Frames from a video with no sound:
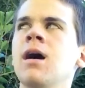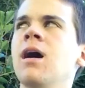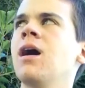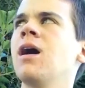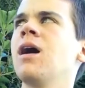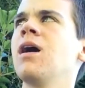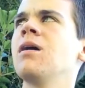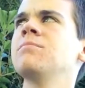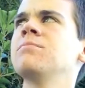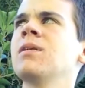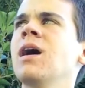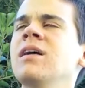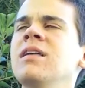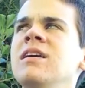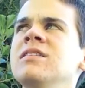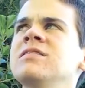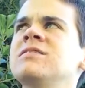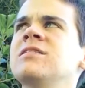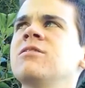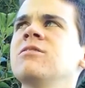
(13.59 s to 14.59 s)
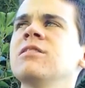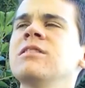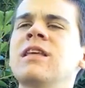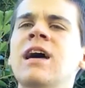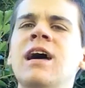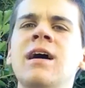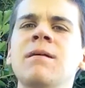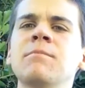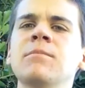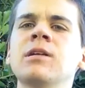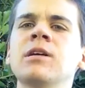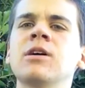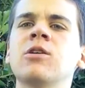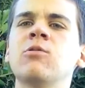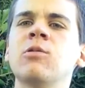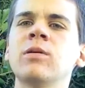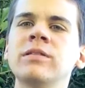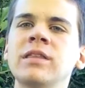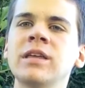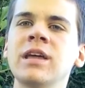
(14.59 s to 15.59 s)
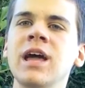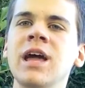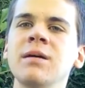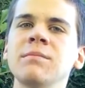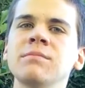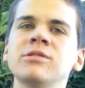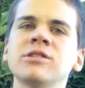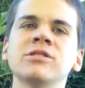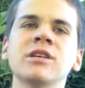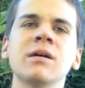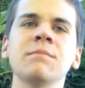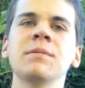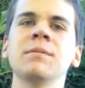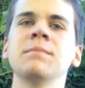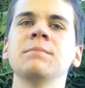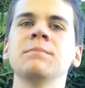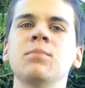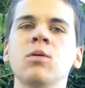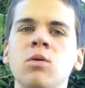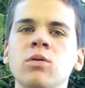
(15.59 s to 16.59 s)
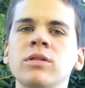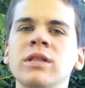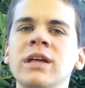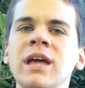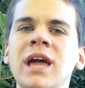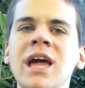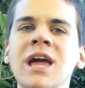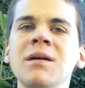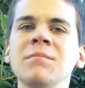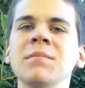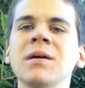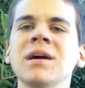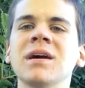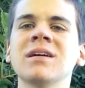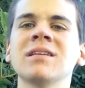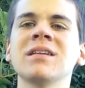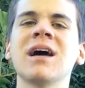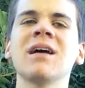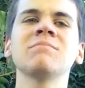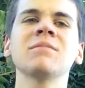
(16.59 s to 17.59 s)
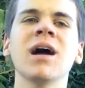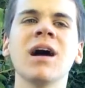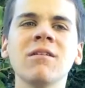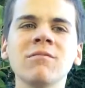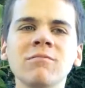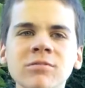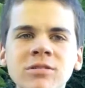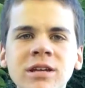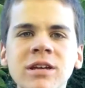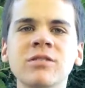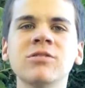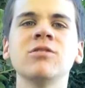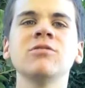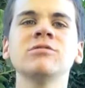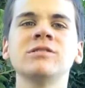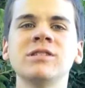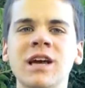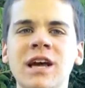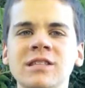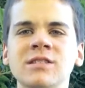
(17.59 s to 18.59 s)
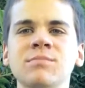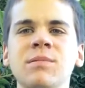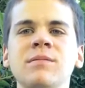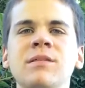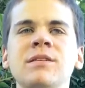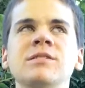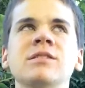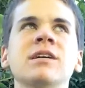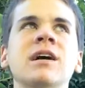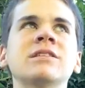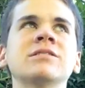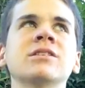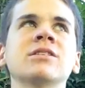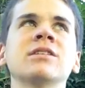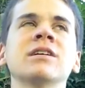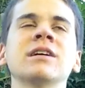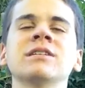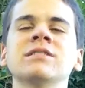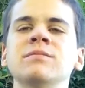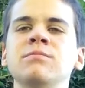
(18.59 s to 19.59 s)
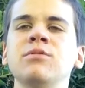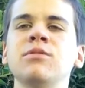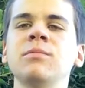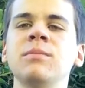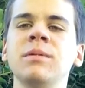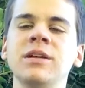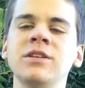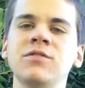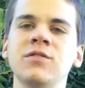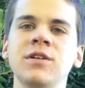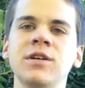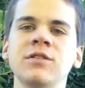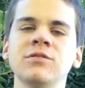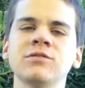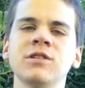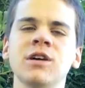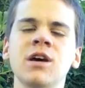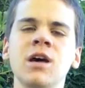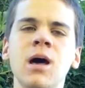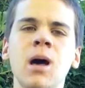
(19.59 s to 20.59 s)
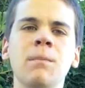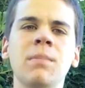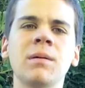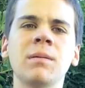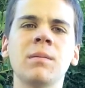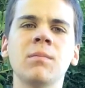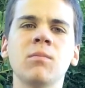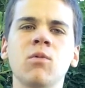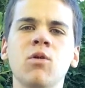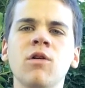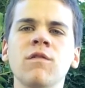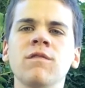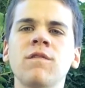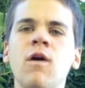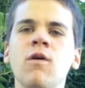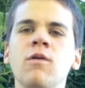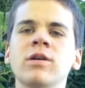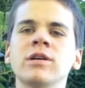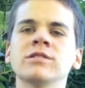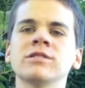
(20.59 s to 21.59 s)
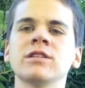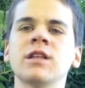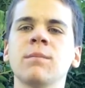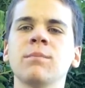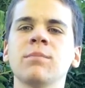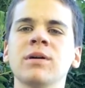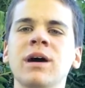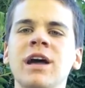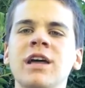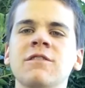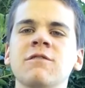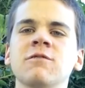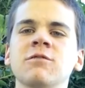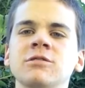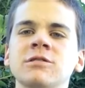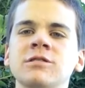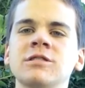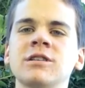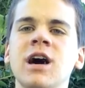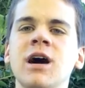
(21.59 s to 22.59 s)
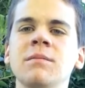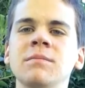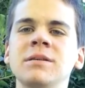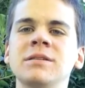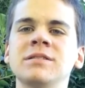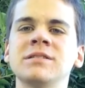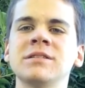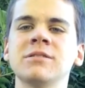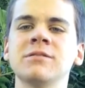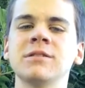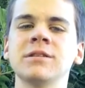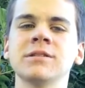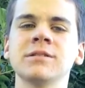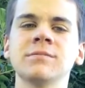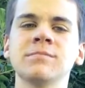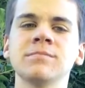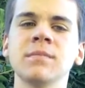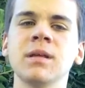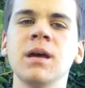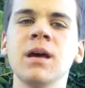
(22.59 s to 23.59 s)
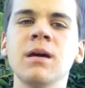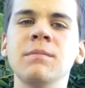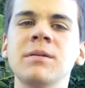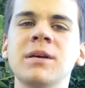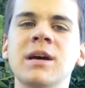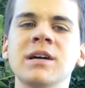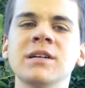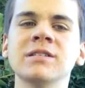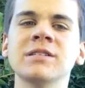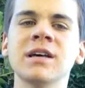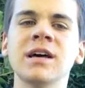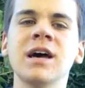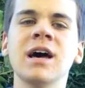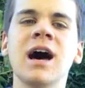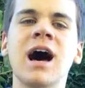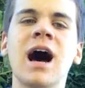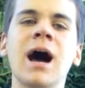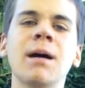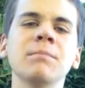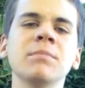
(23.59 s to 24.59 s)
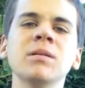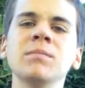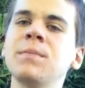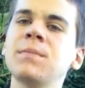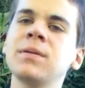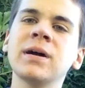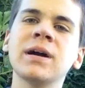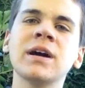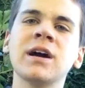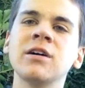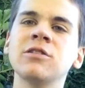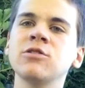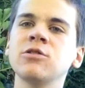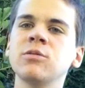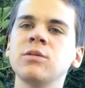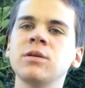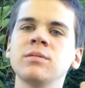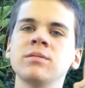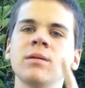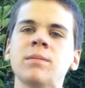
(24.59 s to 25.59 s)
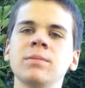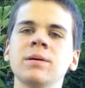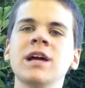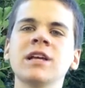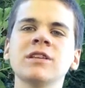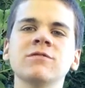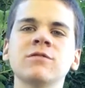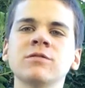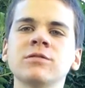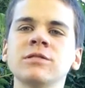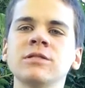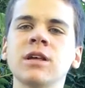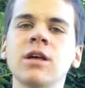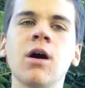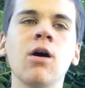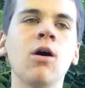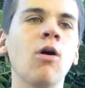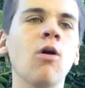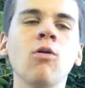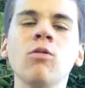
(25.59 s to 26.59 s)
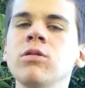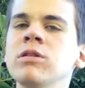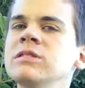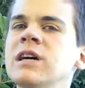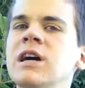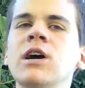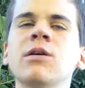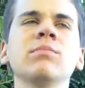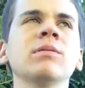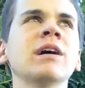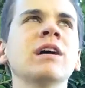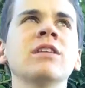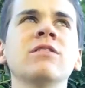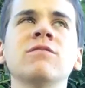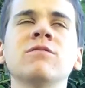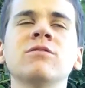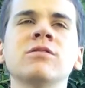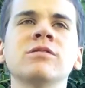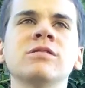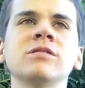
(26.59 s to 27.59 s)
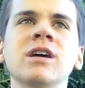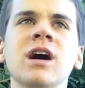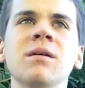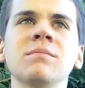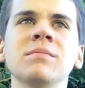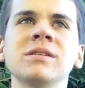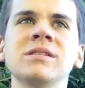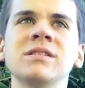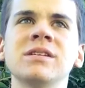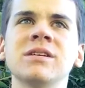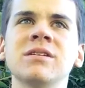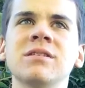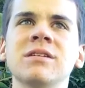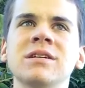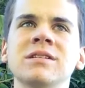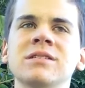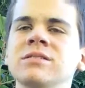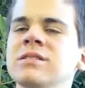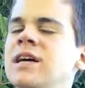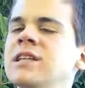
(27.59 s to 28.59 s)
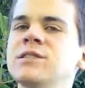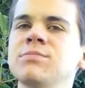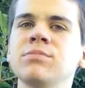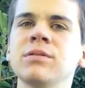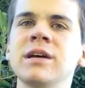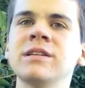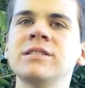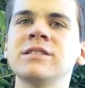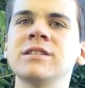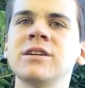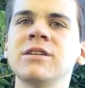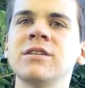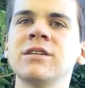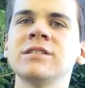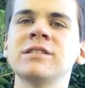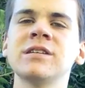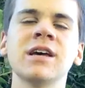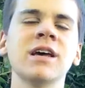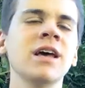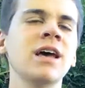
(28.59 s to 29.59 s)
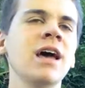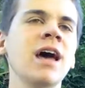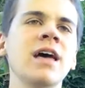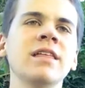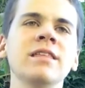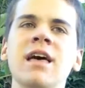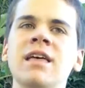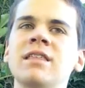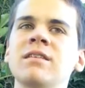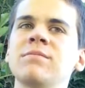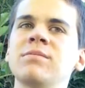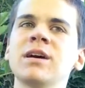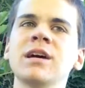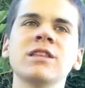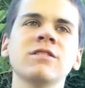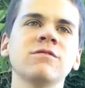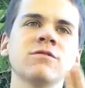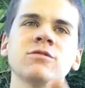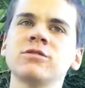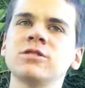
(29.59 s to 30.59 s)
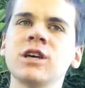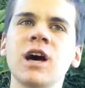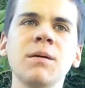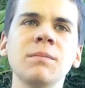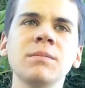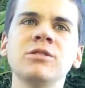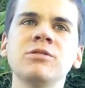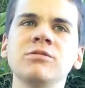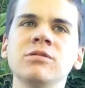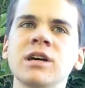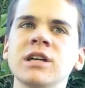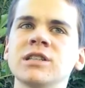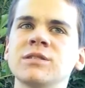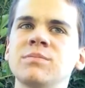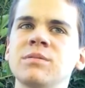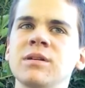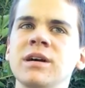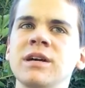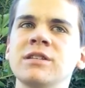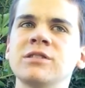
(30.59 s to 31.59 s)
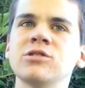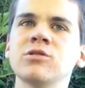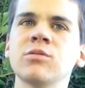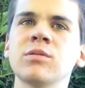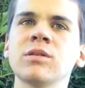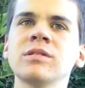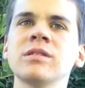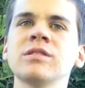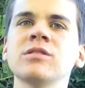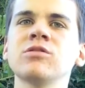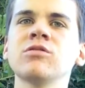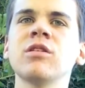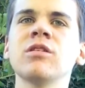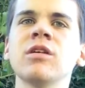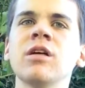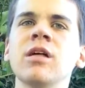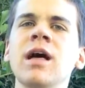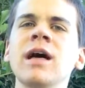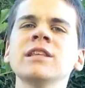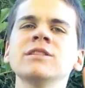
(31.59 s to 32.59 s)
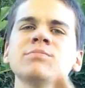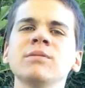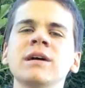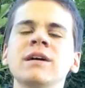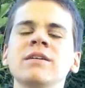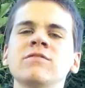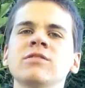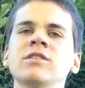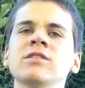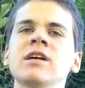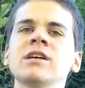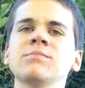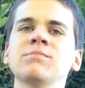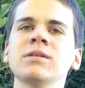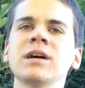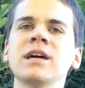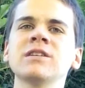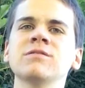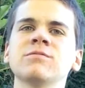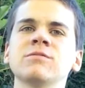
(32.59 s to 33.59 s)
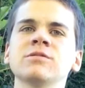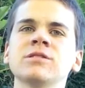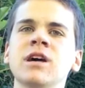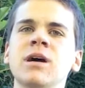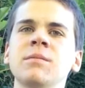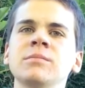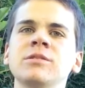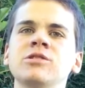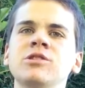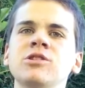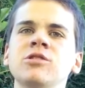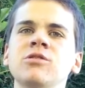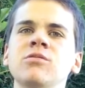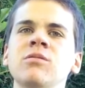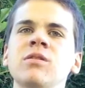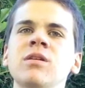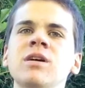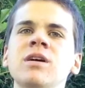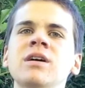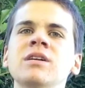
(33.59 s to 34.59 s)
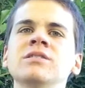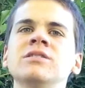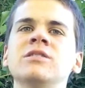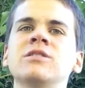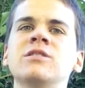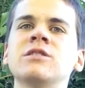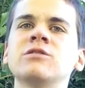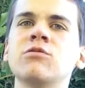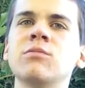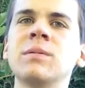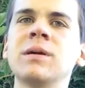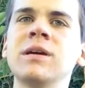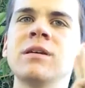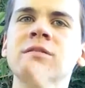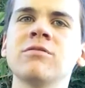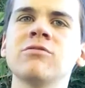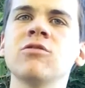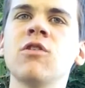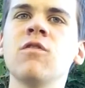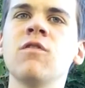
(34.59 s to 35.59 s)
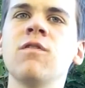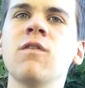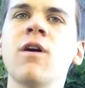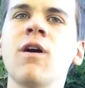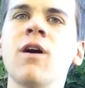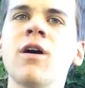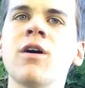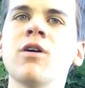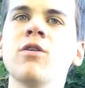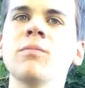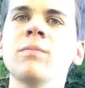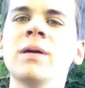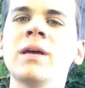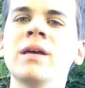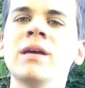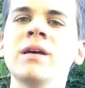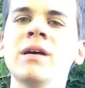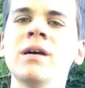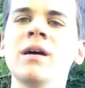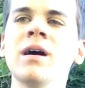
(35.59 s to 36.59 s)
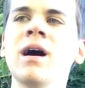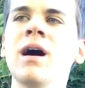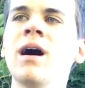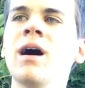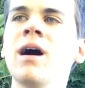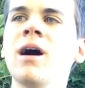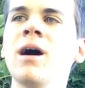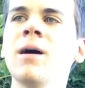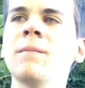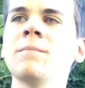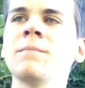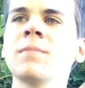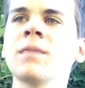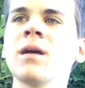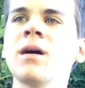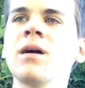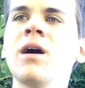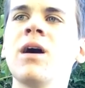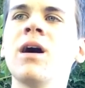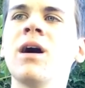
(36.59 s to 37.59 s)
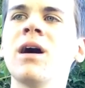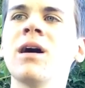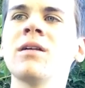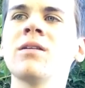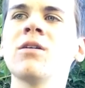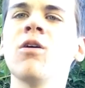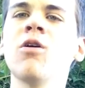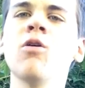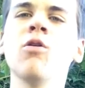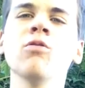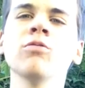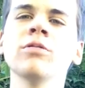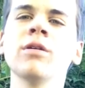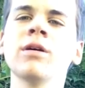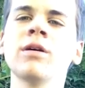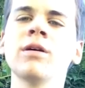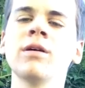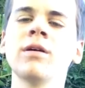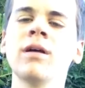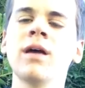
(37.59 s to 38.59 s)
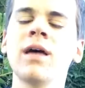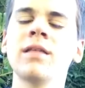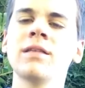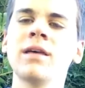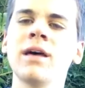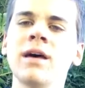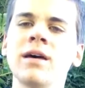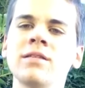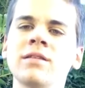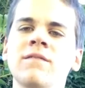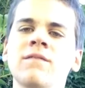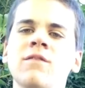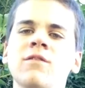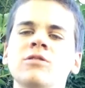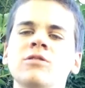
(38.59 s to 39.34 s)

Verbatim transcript: Not necessarily that I'm gonna quit the game, it's just I've been bored of the game, and I'm not really enthusiastic about these Clash of Clans and Boom Beach videos. But I'm more focused on the Plants vs. Zombies series, because I'm gonna be planning on doing the whole entire Plants vs. Zombies series Let's Play series. And then the Plants vs. Zombies 2 Let's Play. So the Let's Play for the Plants vs. Zombies 2 series will be, so far, it'll be on hold. And then